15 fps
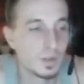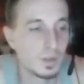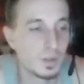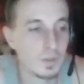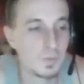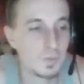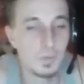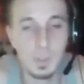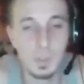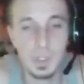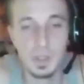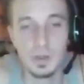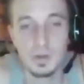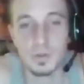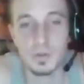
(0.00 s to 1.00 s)
If your
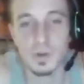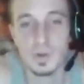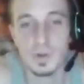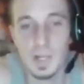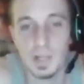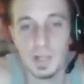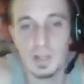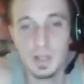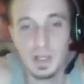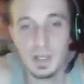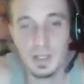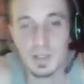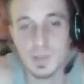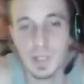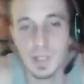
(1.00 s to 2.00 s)
teeth are falling out of your head,
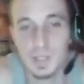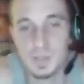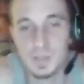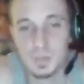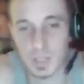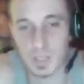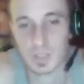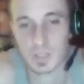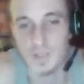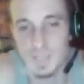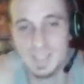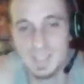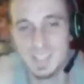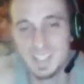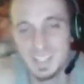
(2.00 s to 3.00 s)
it's because you didn't
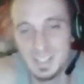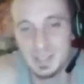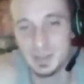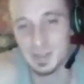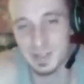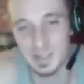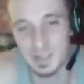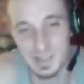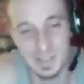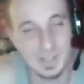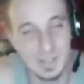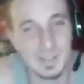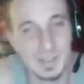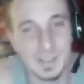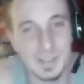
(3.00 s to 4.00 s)
listen to her.
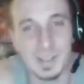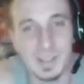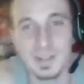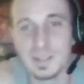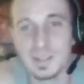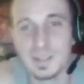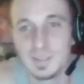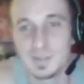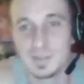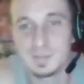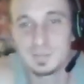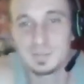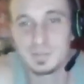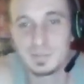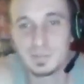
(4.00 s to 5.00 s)
You know.
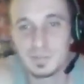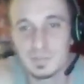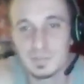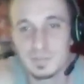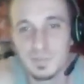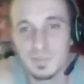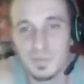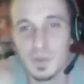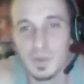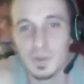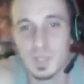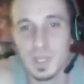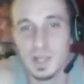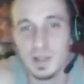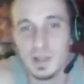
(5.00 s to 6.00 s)

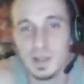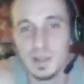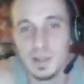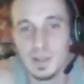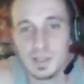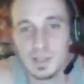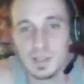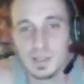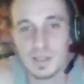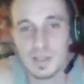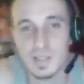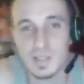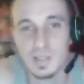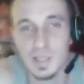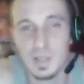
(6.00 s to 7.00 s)
Those kind of things. It's the
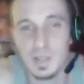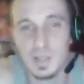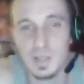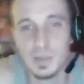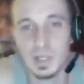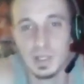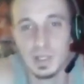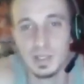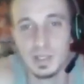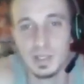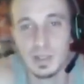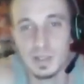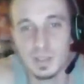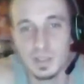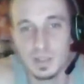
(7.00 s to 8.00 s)
same aspect.
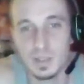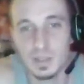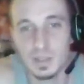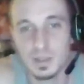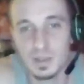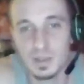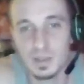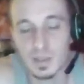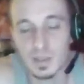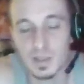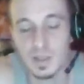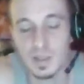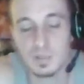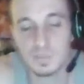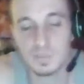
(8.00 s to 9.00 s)
And
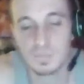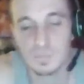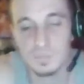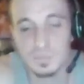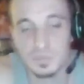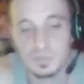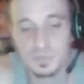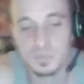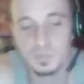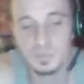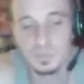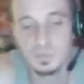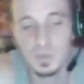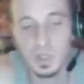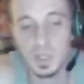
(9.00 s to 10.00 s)
to
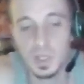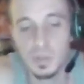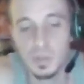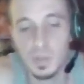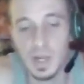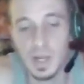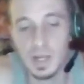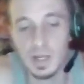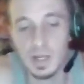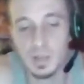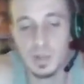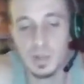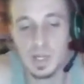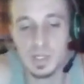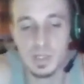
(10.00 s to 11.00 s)
keep your mind in the
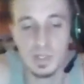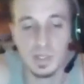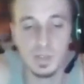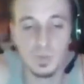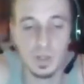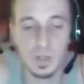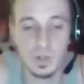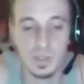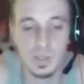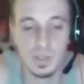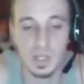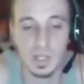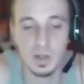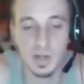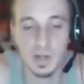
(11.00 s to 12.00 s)
present as well,
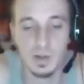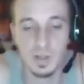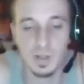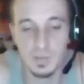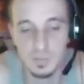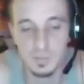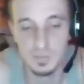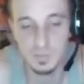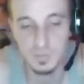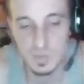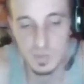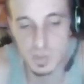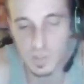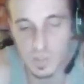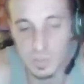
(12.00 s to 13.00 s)
stay grounded.
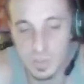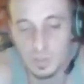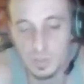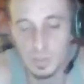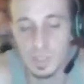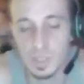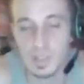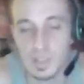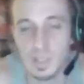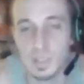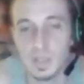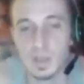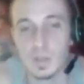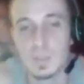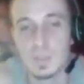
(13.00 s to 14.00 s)
There's always a polarity and
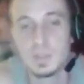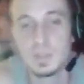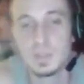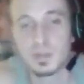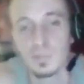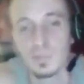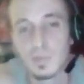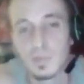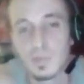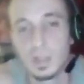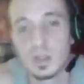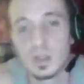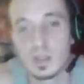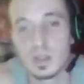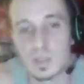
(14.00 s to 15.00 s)
opposite.
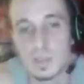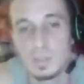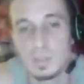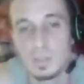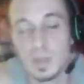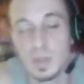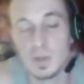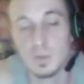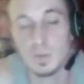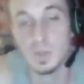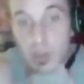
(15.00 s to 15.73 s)
Keep your mind where